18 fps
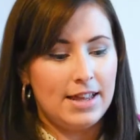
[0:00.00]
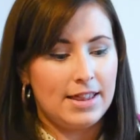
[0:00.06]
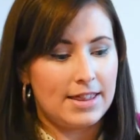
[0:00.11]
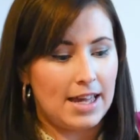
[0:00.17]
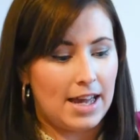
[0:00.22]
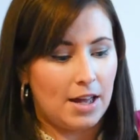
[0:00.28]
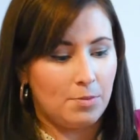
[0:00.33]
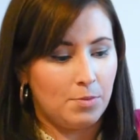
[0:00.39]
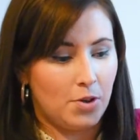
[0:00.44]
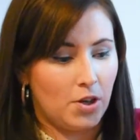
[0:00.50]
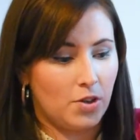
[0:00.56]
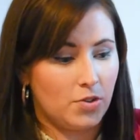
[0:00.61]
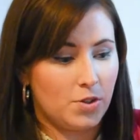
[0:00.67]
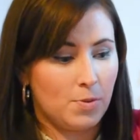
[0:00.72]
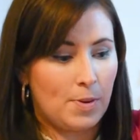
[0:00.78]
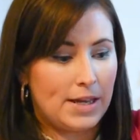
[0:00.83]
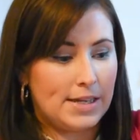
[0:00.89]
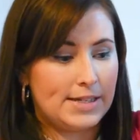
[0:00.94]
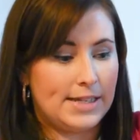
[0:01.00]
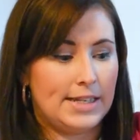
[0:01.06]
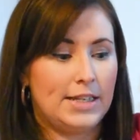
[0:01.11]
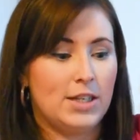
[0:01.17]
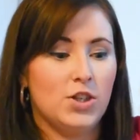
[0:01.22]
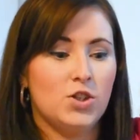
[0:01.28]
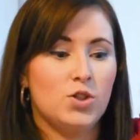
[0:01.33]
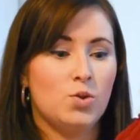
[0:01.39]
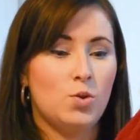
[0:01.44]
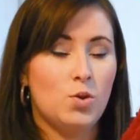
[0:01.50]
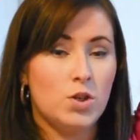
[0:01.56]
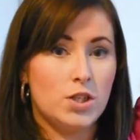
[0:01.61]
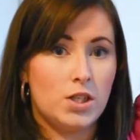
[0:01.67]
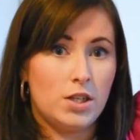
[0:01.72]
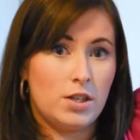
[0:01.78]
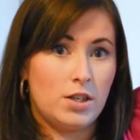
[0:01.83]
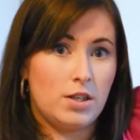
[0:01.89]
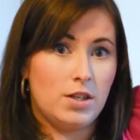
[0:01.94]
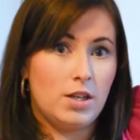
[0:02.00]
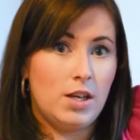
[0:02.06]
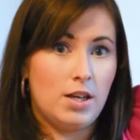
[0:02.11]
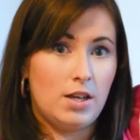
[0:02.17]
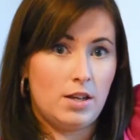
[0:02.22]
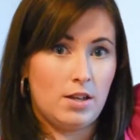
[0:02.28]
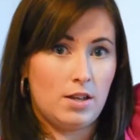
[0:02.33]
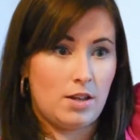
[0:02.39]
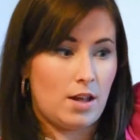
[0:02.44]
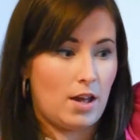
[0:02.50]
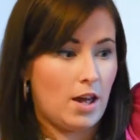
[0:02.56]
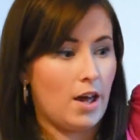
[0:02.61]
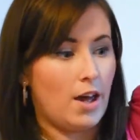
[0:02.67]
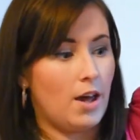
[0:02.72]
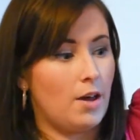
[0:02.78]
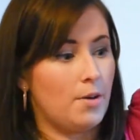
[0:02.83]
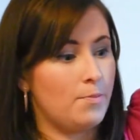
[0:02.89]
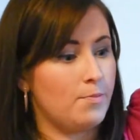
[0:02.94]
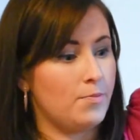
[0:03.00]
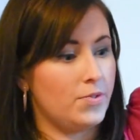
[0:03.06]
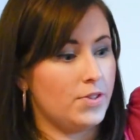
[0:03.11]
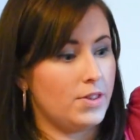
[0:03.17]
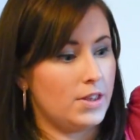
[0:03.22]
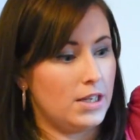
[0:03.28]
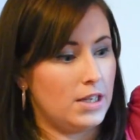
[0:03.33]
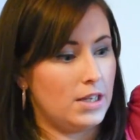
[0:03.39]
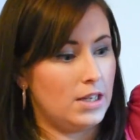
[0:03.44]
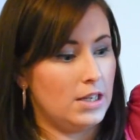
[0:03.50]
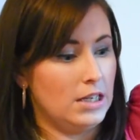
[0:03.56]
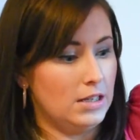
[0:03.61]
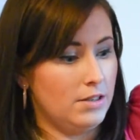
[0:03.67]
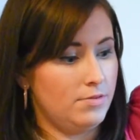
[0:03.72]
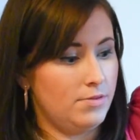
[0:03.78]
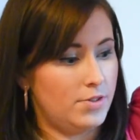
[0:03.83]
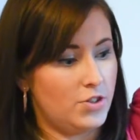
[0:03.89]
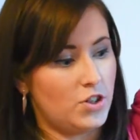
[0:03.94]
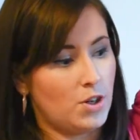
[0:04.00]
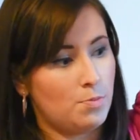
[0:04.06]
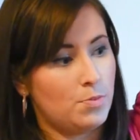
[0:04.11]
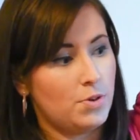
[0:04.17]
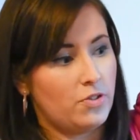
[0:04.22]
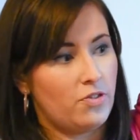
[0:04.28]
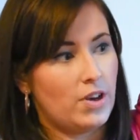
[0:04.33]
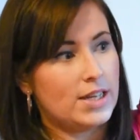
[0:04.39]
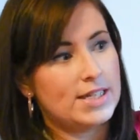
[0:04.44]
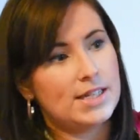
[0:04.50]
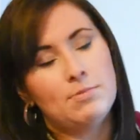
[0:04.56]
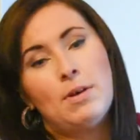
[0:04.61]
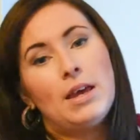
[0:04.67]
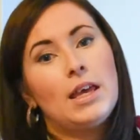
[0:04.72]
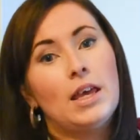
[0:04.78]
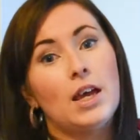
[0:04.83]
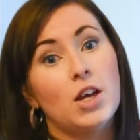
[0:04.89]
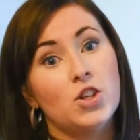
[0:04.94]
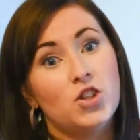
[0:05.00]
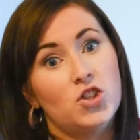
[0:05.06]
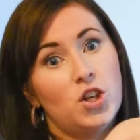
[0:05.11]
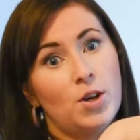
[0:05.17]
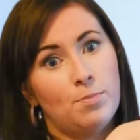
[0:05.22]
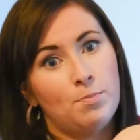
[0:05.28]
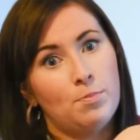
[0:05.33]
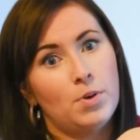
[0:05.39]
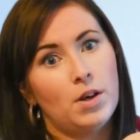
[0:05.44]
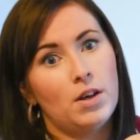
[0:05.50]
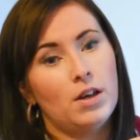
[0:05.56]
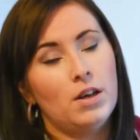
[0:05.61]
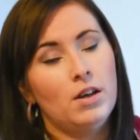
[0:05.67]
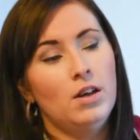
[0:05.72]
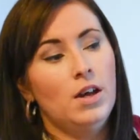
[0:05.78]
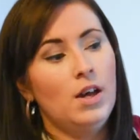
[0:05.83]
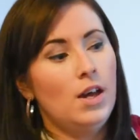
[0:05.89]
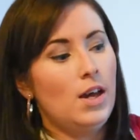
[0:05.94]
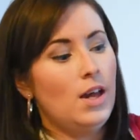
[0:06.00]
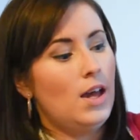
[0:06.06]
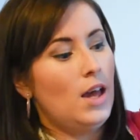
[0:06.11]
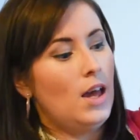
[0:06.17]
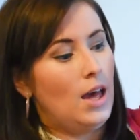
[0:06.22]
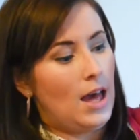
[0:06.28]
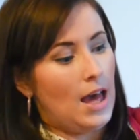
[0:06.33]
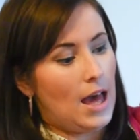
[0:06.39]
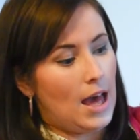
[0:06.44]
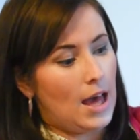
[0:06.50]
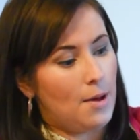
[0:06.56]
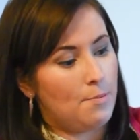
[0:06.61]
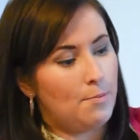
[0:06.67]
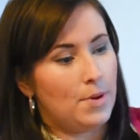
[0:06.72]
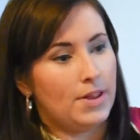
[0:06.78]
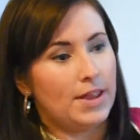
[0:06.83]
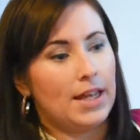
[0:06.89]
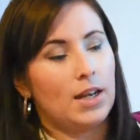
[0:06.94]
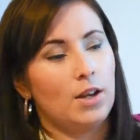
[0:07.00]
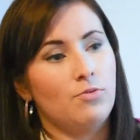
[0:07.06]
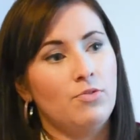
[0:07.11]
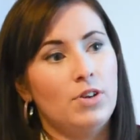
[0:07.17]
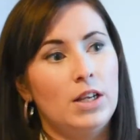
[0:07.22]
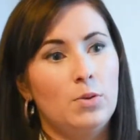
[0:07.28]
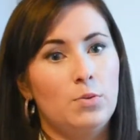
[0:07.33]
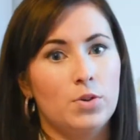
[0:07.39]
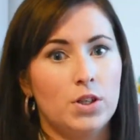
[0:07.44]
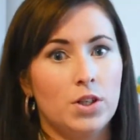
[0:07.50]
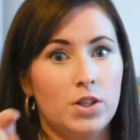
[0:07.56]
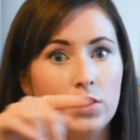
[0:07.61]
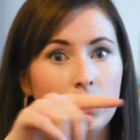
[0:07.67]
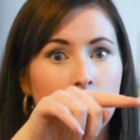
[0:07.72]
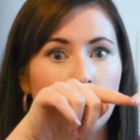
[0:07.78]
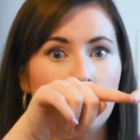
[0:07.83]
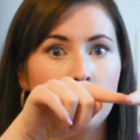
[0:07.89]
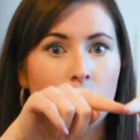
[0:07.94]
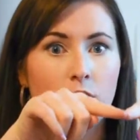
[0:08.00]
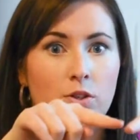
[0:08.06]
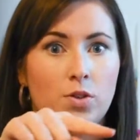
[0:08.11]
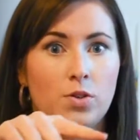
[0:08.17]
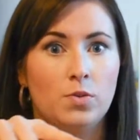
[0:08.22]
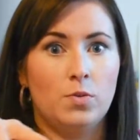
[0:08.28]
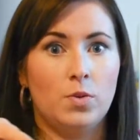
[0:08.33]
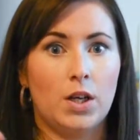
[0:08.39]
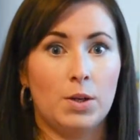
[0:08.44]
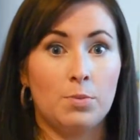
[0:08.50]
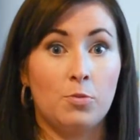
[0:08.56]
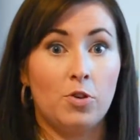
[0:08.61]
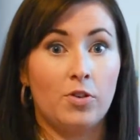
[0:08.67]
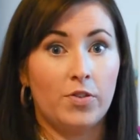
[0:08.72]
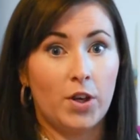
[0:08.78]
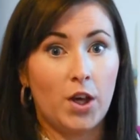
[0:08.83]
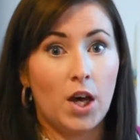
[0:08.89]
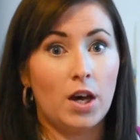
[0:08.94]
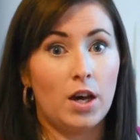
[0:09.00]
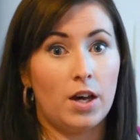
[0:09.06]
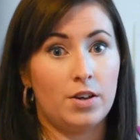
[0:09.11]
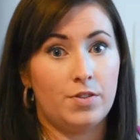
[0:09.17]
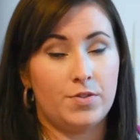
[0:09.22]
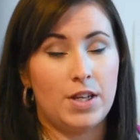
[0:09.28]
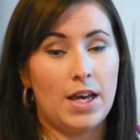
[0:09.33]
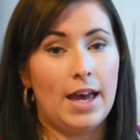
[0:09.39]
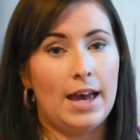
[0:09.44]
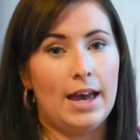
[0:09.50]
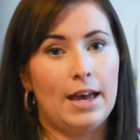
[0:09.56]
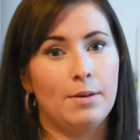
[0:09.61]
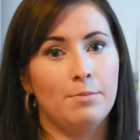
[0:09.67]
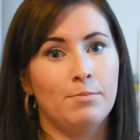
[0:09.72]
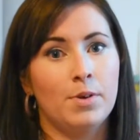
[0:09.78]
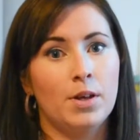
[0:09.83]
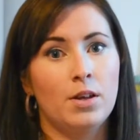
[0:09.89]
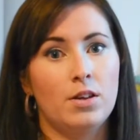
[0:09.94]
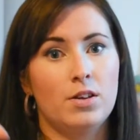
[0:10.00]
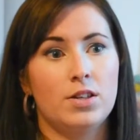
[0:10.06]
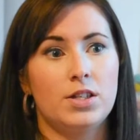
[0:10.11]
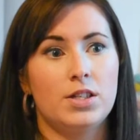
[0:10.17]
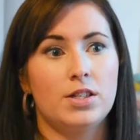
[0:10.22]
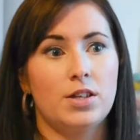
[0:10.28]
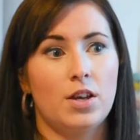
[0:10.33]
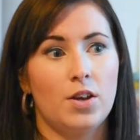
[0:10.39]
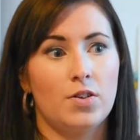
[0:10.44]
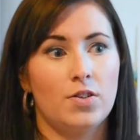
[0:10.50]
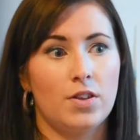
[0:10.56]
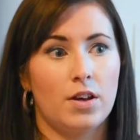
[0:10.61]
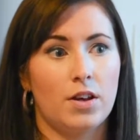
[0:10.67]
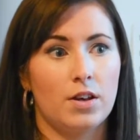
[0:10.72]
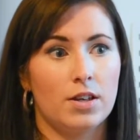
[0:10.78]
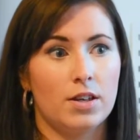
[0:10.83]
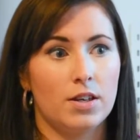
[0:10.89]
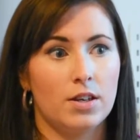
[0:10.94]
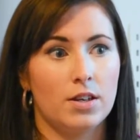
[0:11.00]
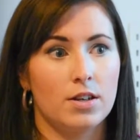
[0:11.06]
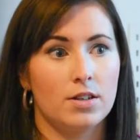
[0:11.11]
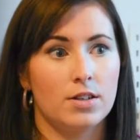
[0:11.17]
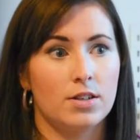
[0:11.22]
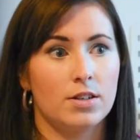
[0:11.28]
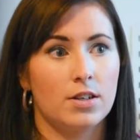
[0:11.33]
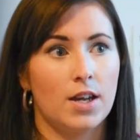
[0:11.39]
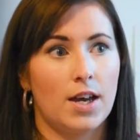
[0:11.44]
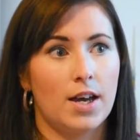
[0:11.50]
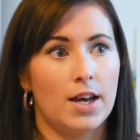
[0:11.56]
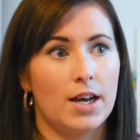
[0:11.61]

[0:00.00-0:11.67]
that I'm going to basically shorten the jumper dress to make it a jumper, but then I really want to sort of do like more of a curved hem, so that I can